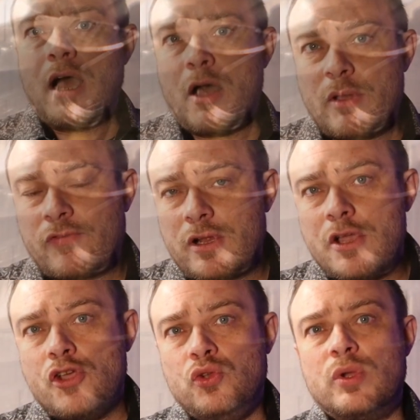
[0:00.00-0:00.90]
However,
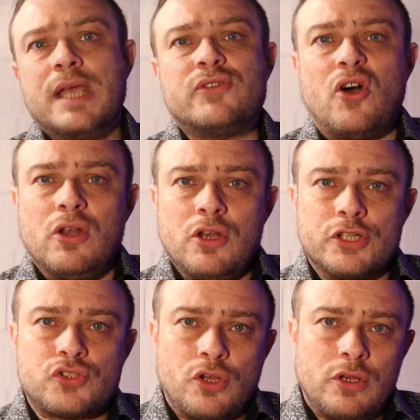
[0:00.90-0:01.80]
you get a
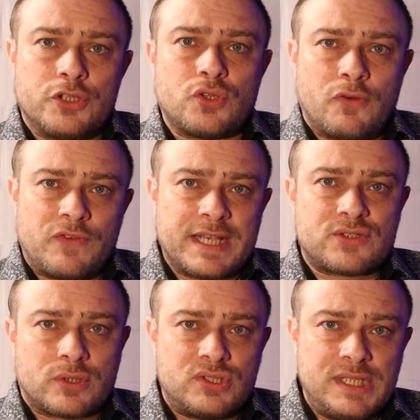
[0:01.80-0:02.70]
lot of
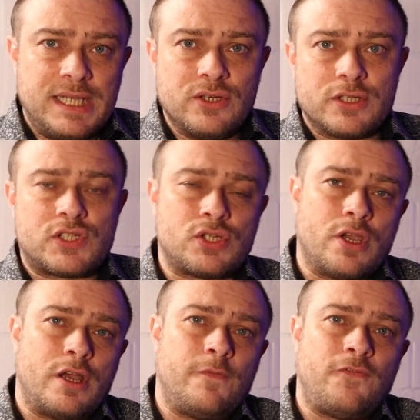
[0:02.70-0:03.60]
extra T nuts
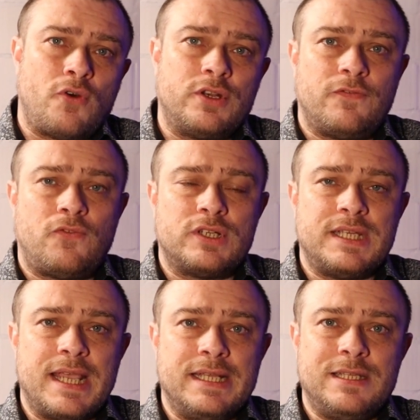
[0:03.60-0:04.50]
for the
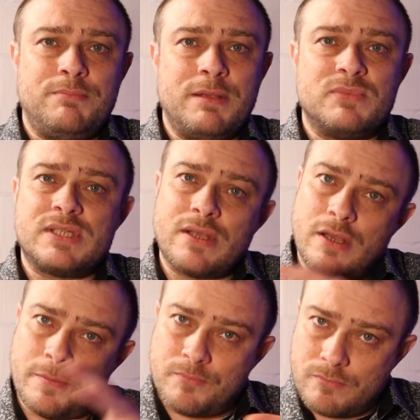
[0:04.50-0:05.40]
4080 beams
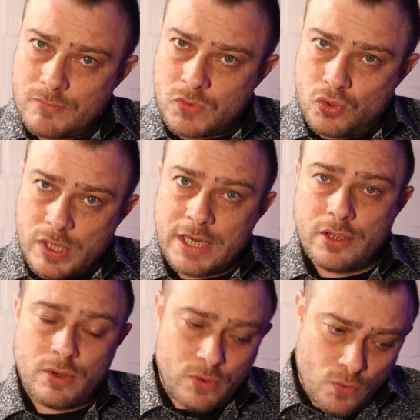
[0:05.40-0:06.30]

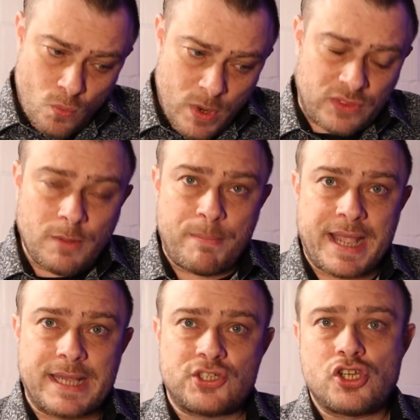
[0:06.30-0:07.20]
together with the
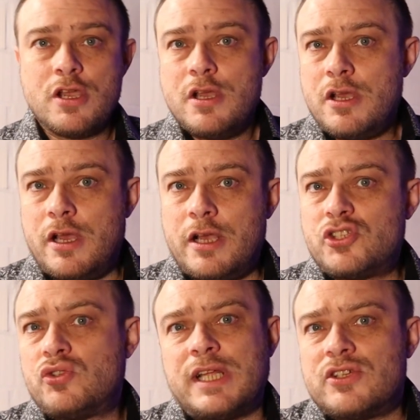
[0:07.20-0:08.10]
package,
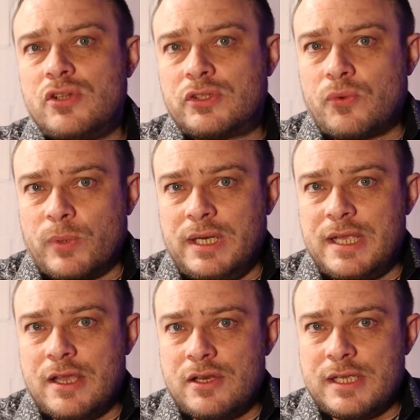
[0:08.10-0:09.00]
so there's not
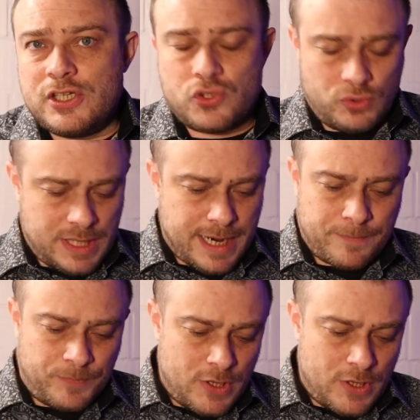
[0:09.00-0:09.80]
really an issue there.